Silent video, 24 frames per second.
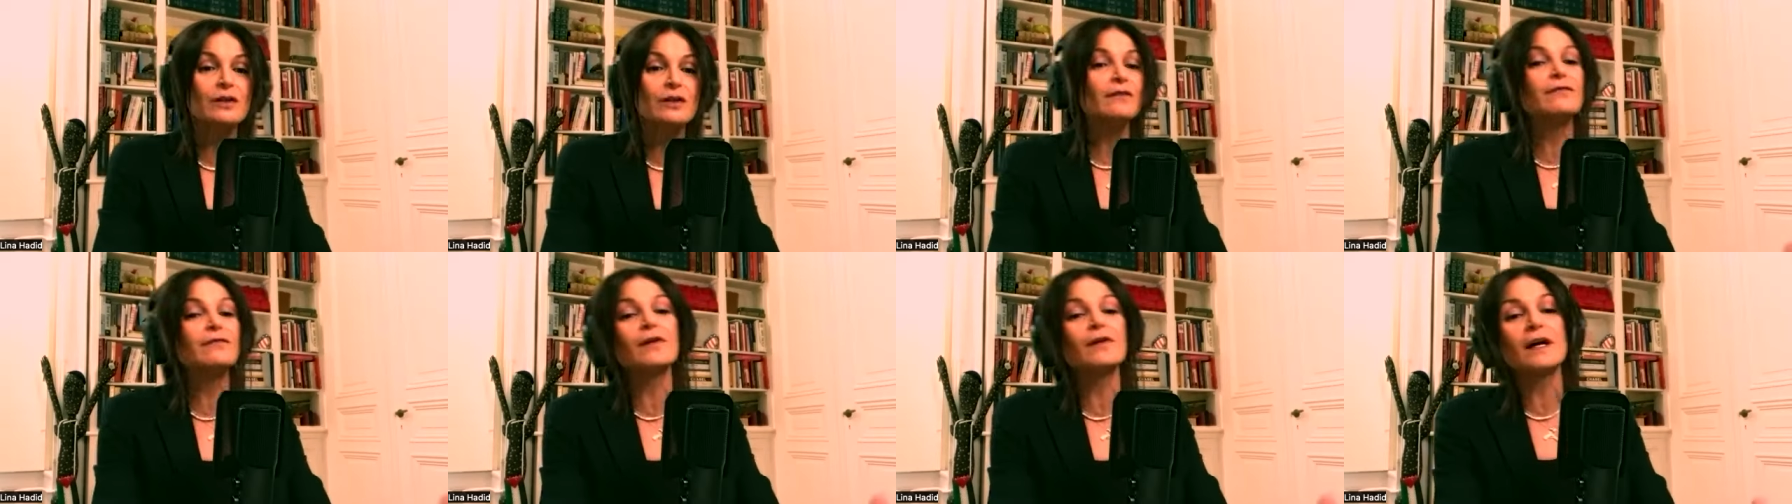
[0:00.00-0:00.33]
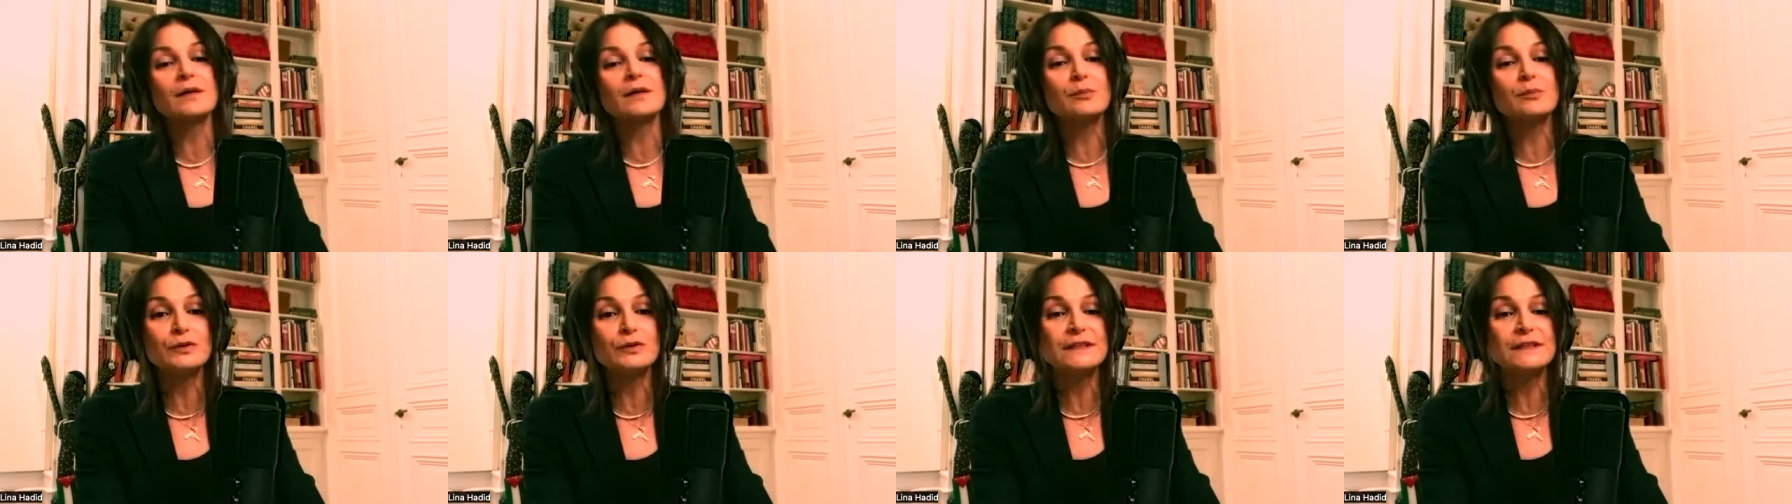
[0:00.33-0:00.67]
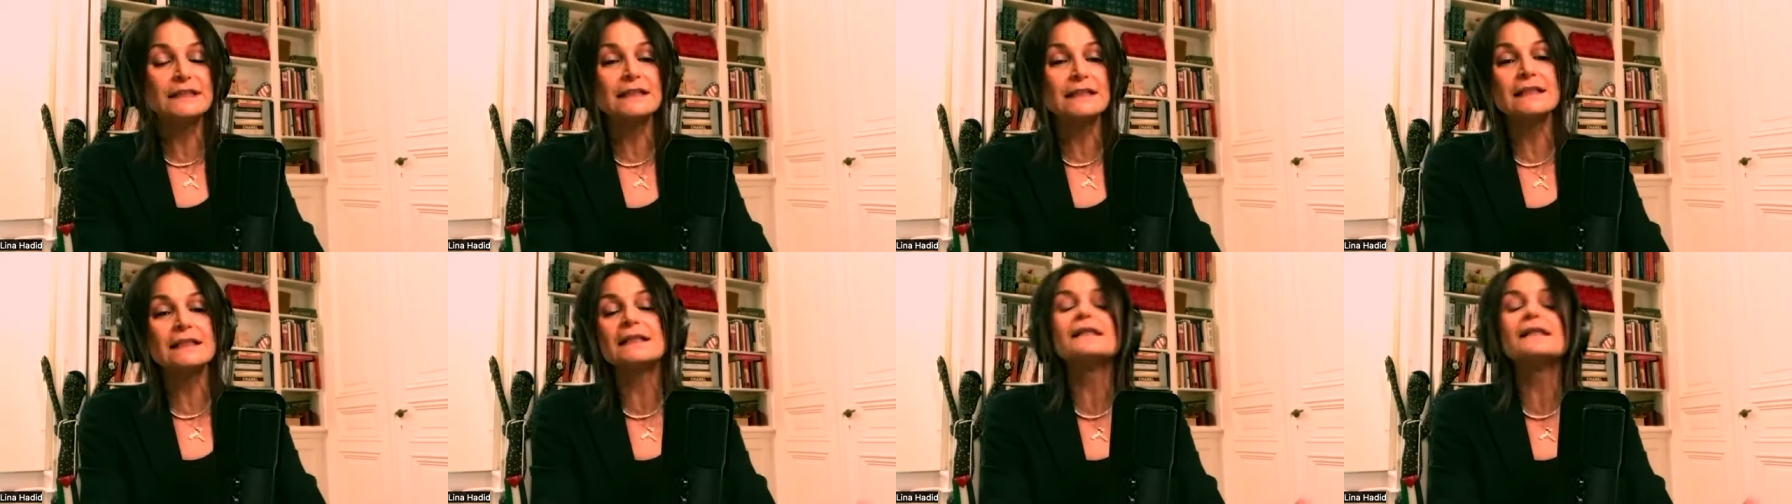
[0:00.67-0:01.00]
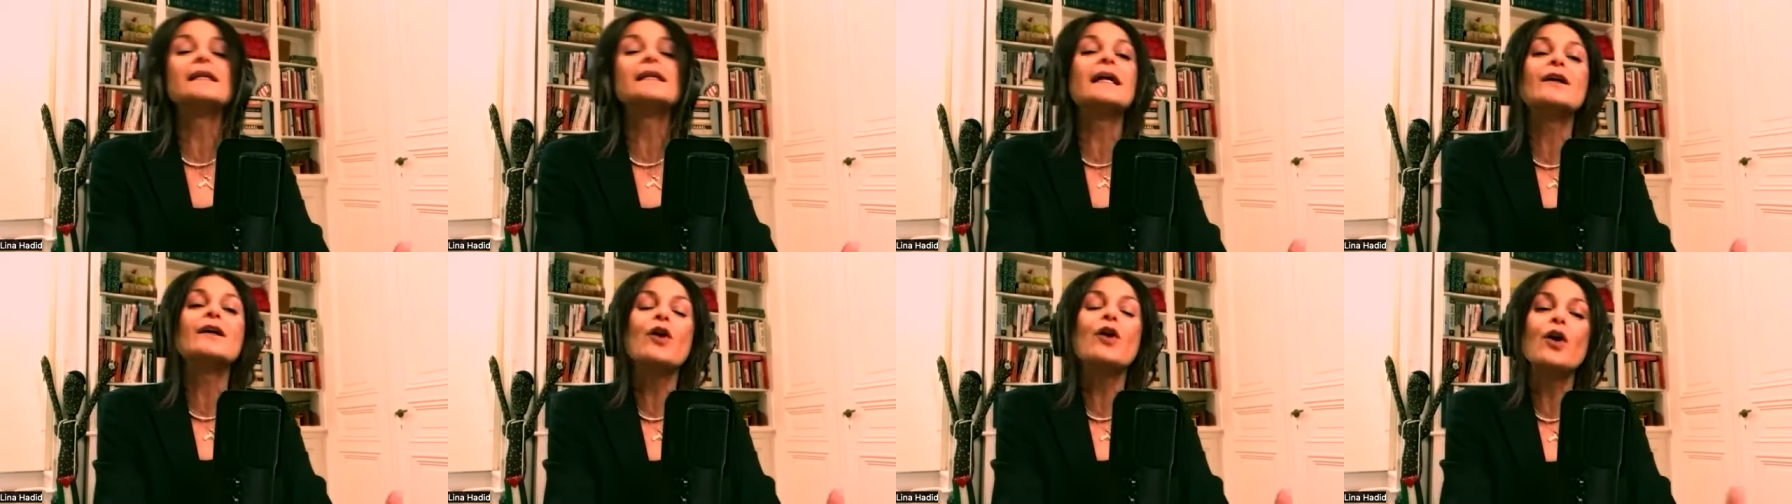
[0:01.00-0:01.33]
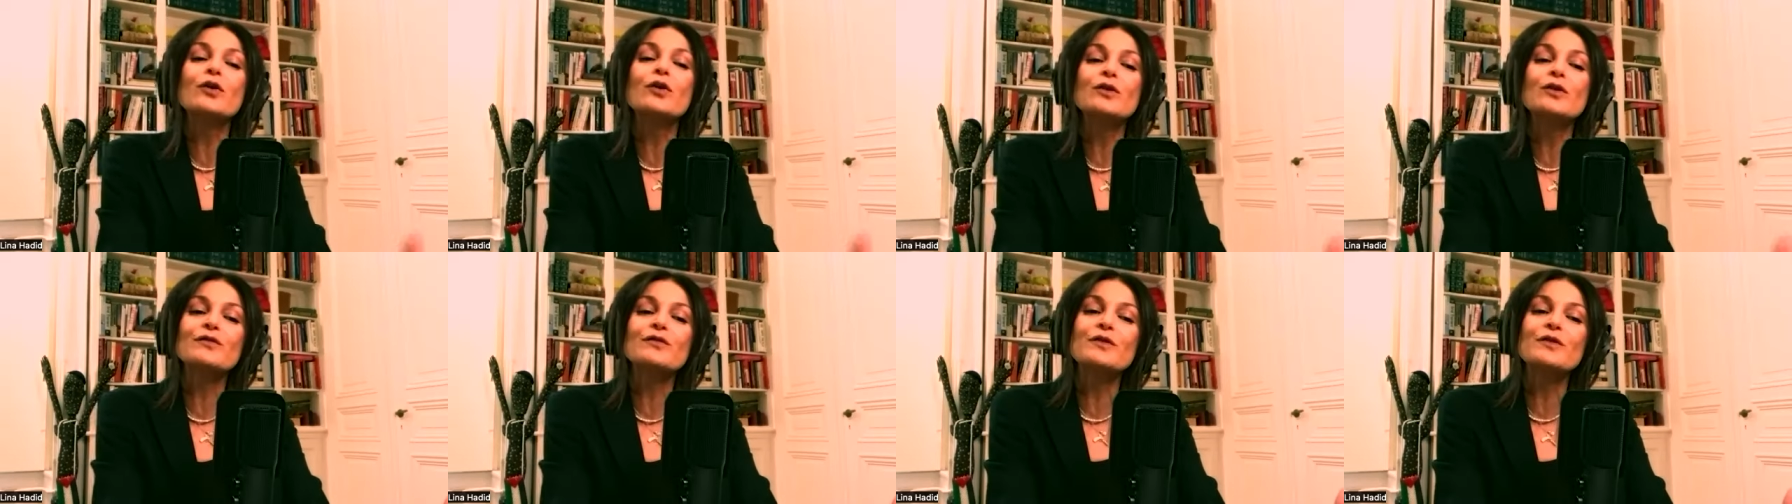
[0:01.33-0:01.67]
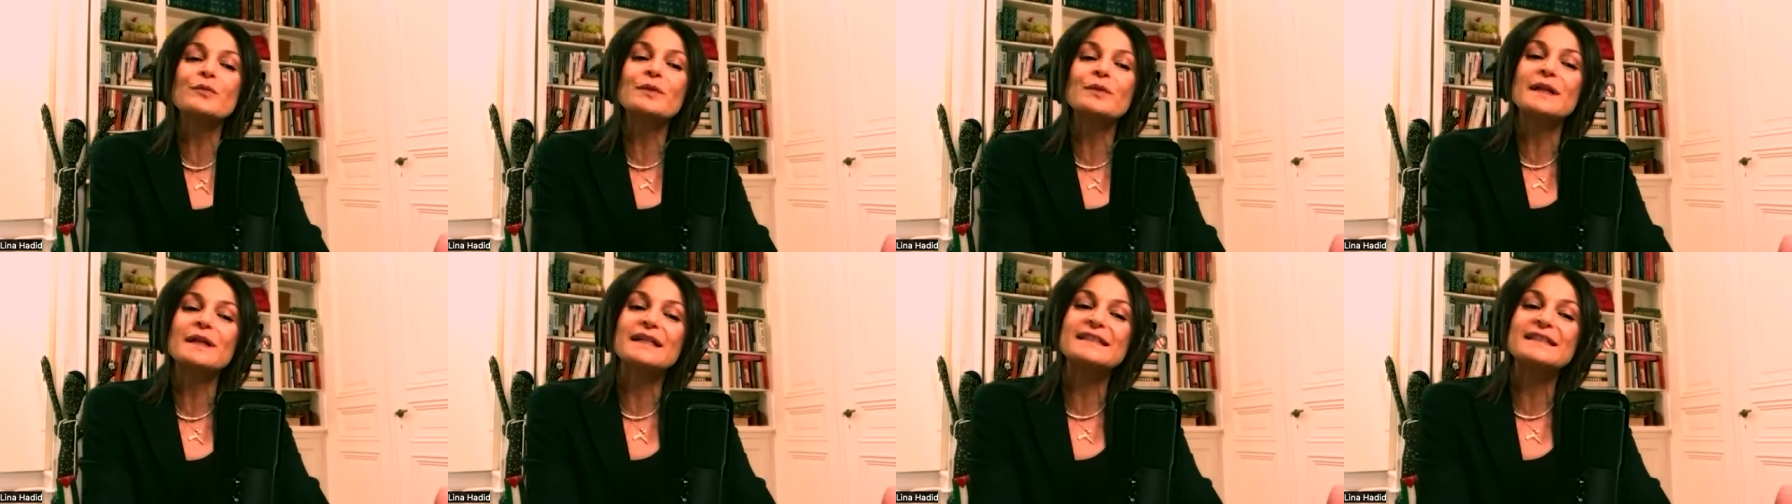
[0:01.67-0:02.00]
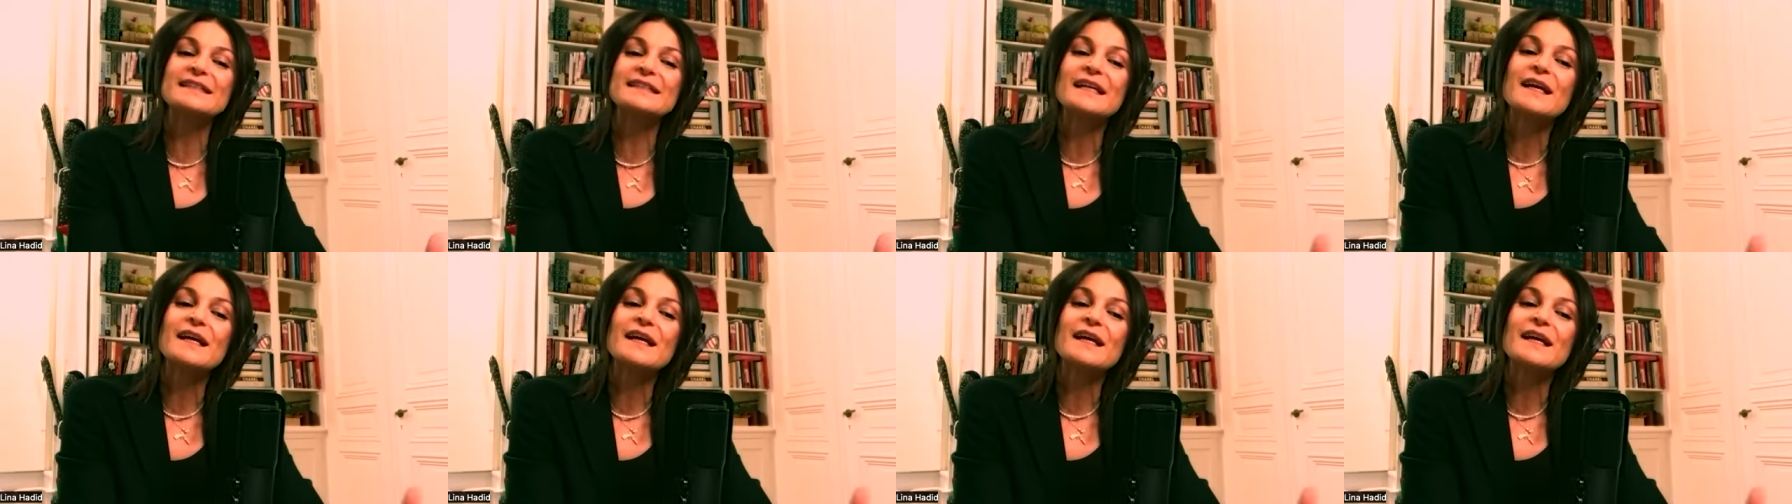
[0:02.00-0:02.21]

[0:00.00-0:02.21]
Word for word: fuck Putin, like all over the place.